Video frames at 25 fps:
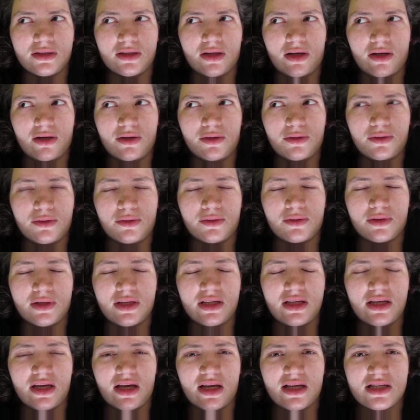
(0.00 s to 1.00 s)
oh,
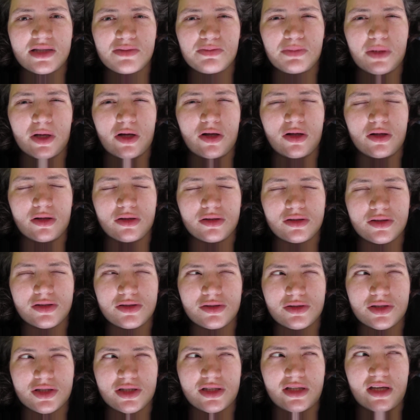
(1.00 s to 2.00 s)
he has balls
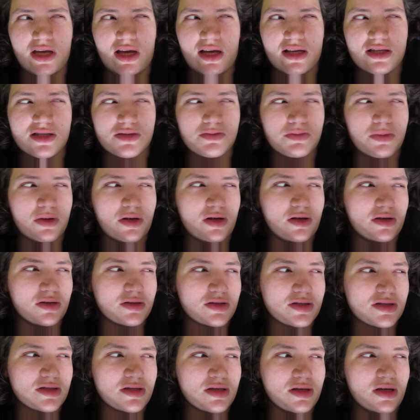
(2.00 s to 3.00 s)
or she has
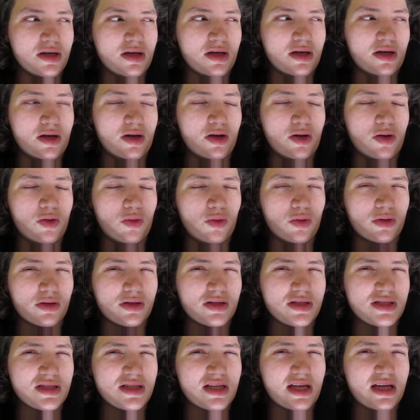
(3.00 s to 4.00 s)
balls, where
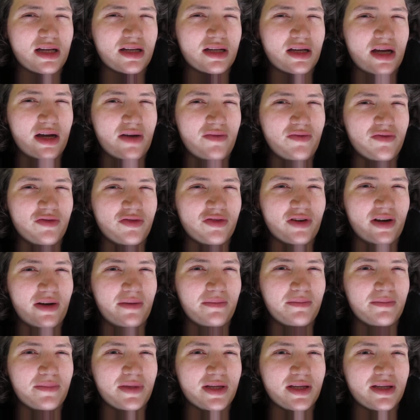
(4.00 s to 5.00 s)
does that come
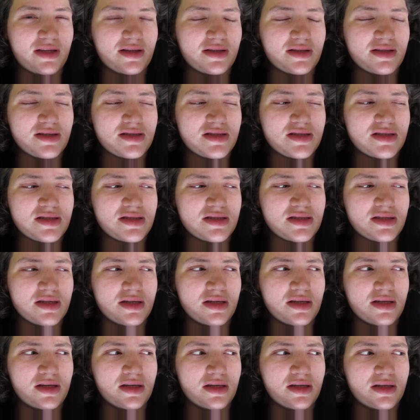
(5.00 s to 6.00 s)
from? Because
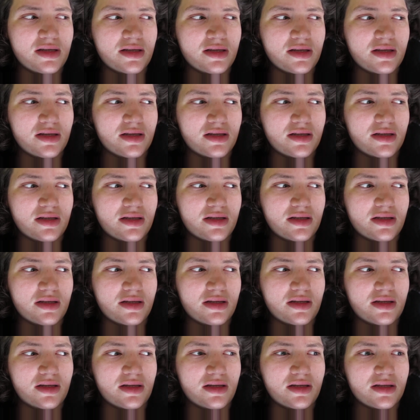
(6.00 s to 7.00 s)

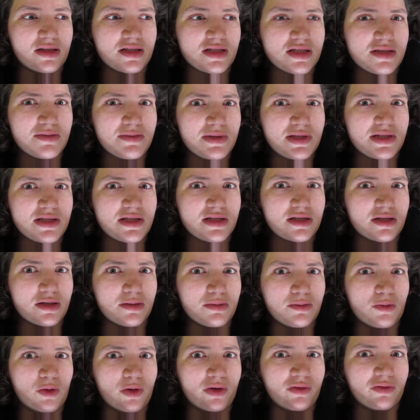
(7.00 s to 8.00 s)
it just means that you're
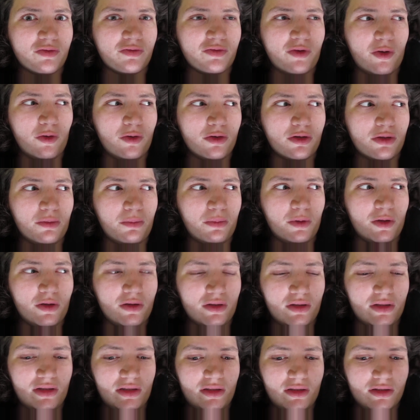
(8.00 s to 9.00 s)
more
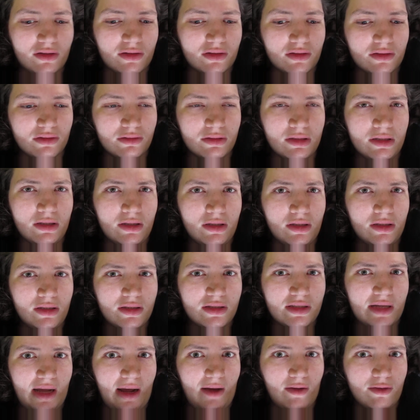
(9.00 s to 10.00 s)
vulnerable in your
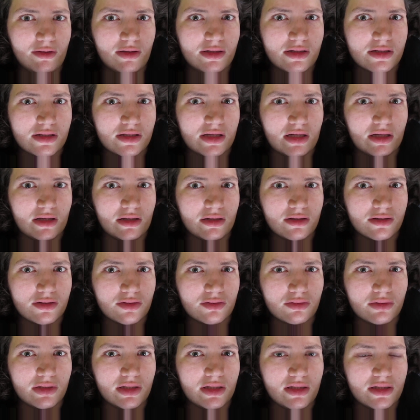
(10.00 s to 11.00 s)
downstairs
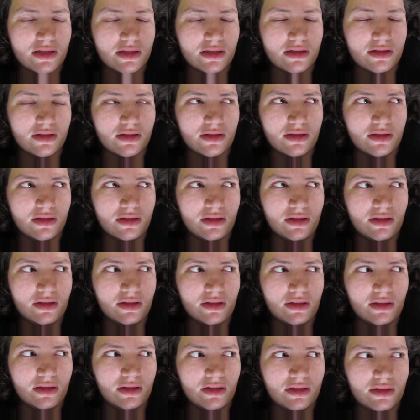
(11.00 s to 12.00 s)
region.
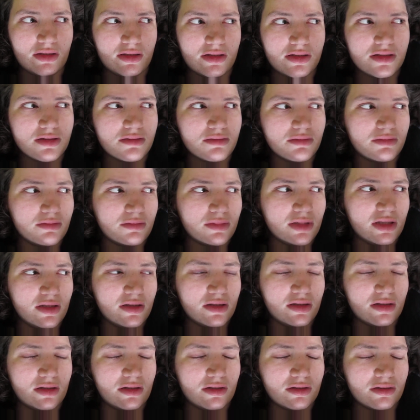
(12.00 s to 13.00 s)
It doesn't mean
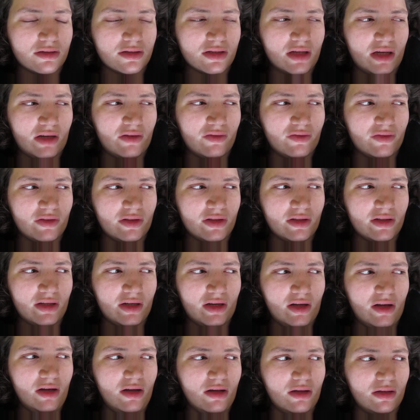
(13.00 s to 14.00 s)
that you're tougher at
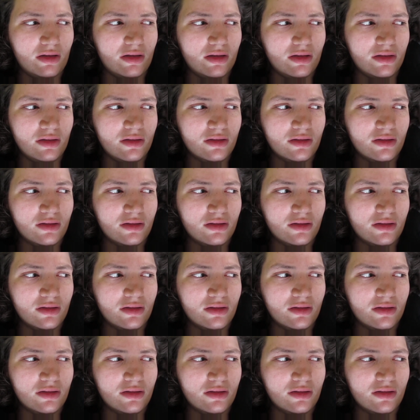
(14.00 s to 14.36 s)
all.